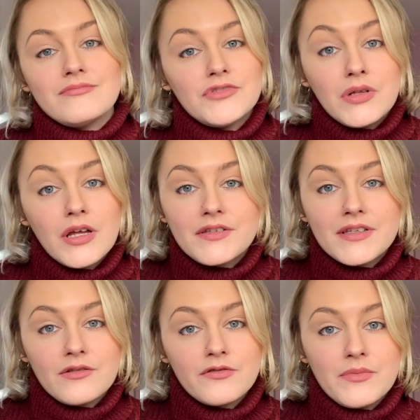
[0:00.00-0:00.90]
you learn
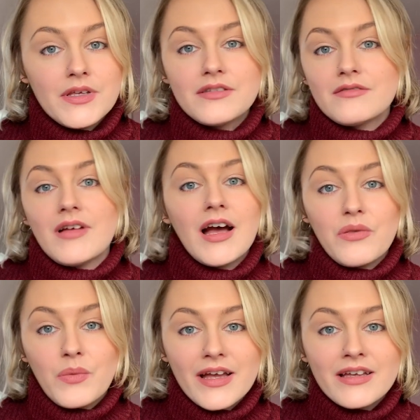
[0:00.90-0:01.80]
skills from this
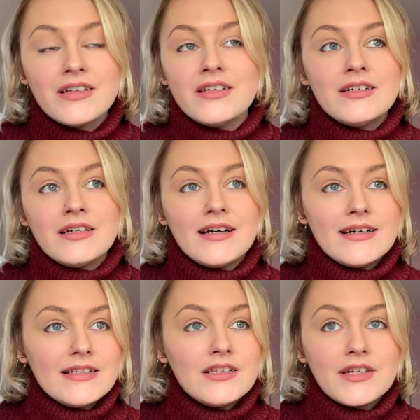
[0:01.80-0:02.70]
either way.
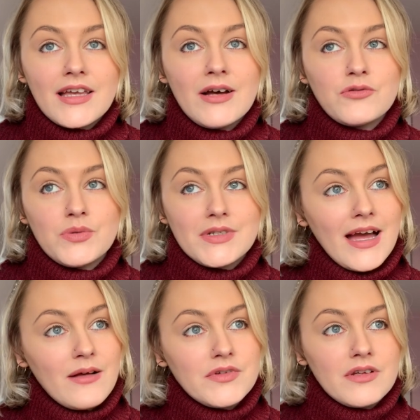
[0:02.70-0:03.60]
Learning how to
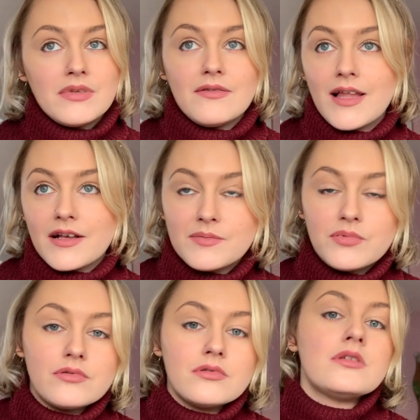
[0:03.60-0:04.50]
adapt and be
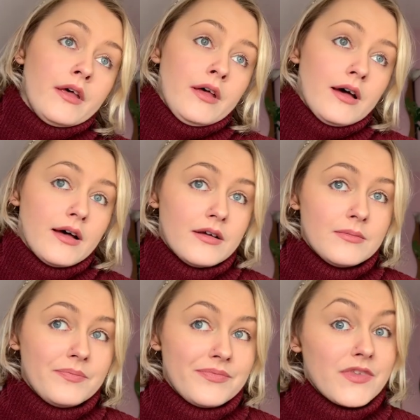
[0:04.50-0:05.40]
flexible,
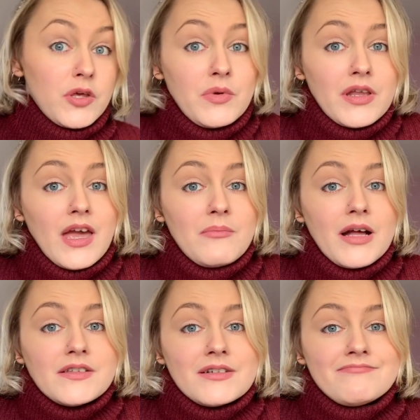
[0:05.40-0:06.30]
communicate
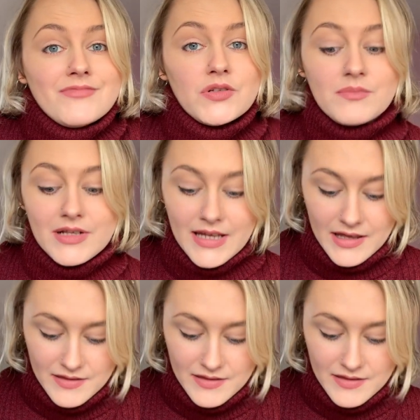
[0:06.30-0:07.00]
better, ultimately, I